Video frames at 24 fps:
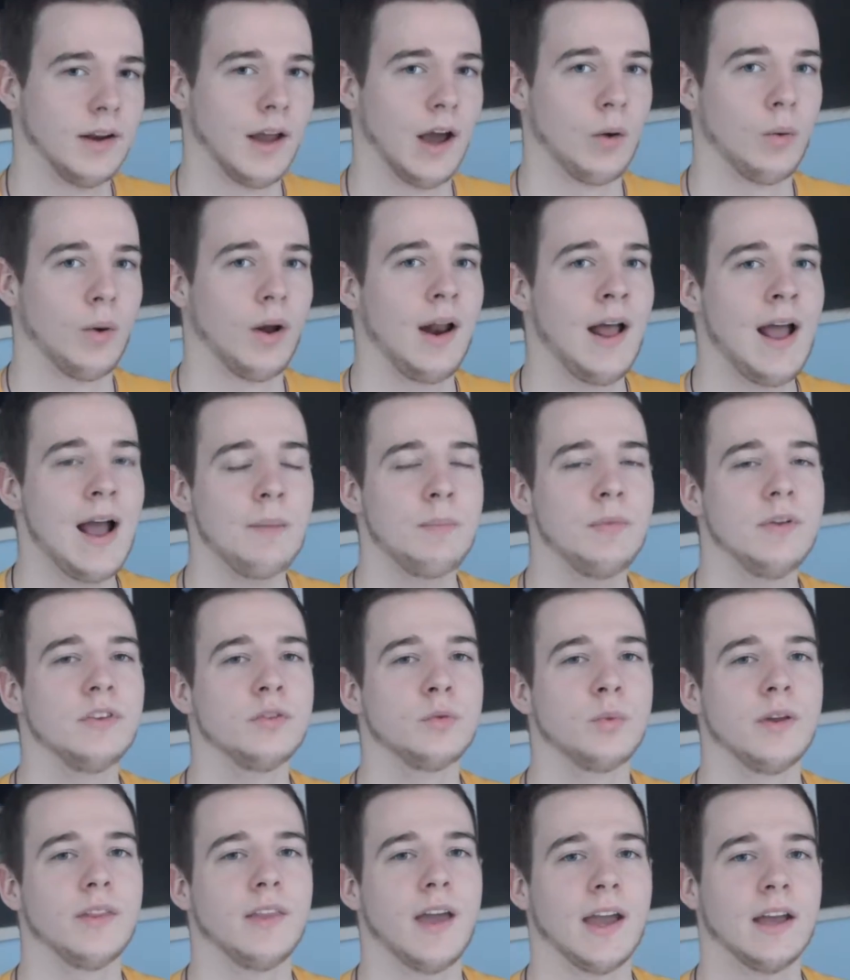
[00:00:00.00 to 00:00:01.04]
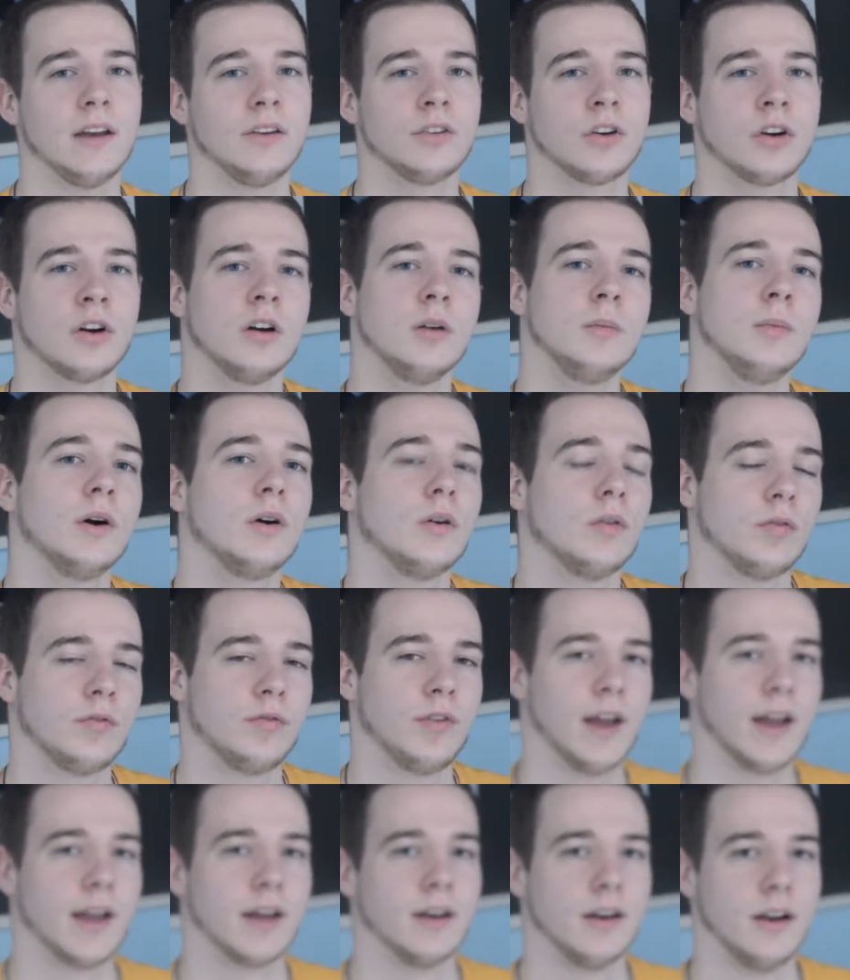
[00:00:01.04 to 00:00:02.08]
Now what happens with a
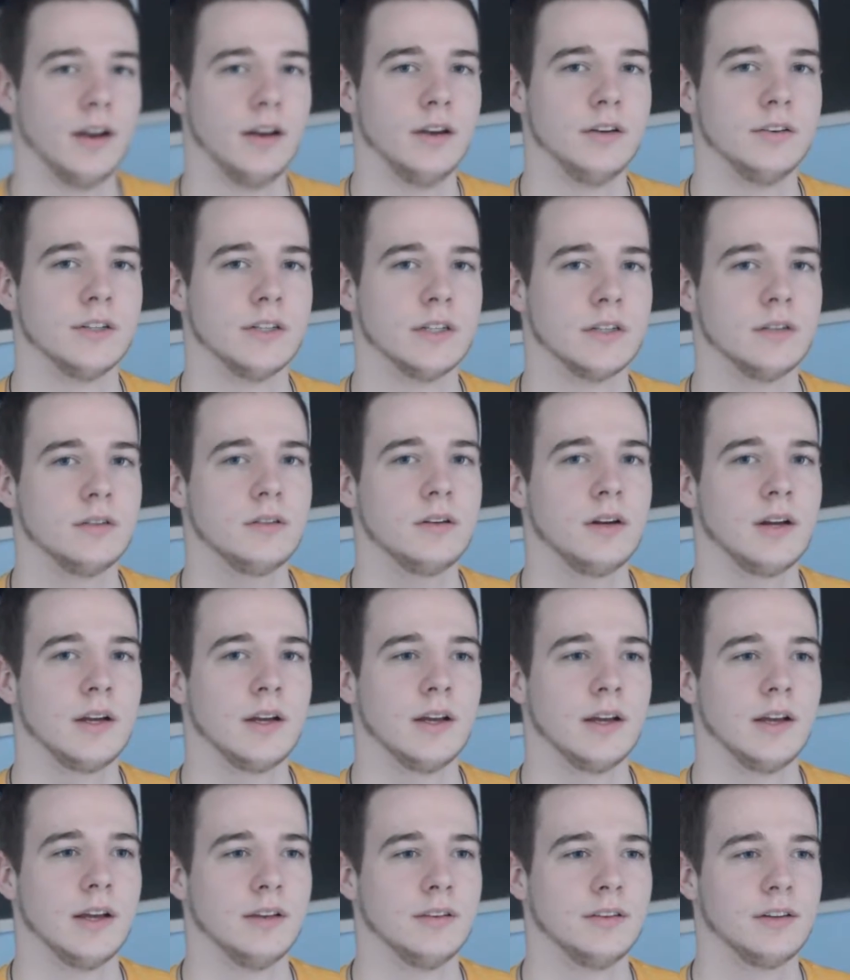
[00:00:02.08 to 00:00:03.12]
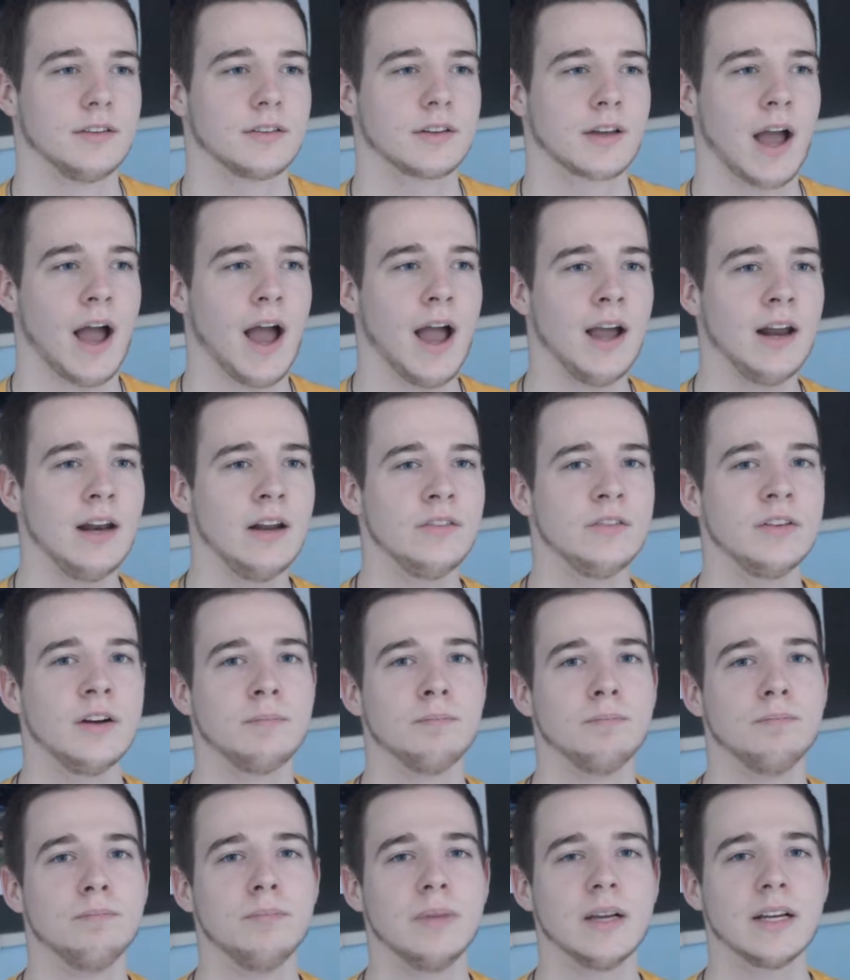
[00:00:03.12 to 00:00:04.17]
turbofan engine is it's kind of
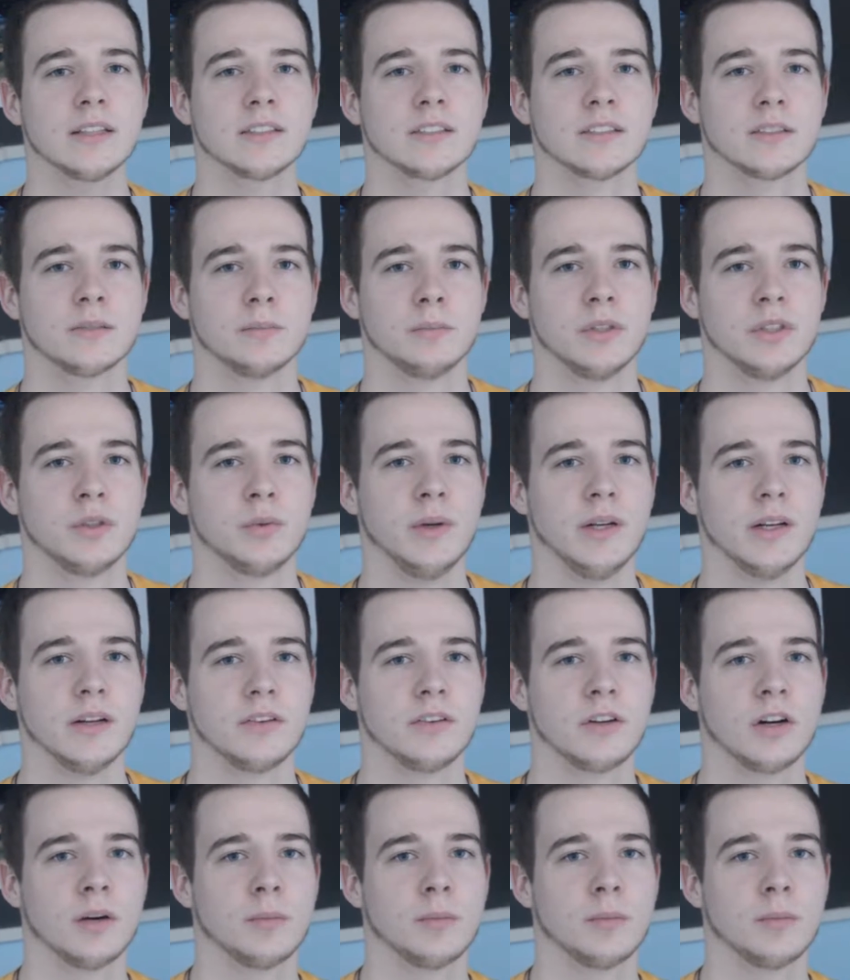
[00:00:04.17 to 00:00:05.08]
a mix between a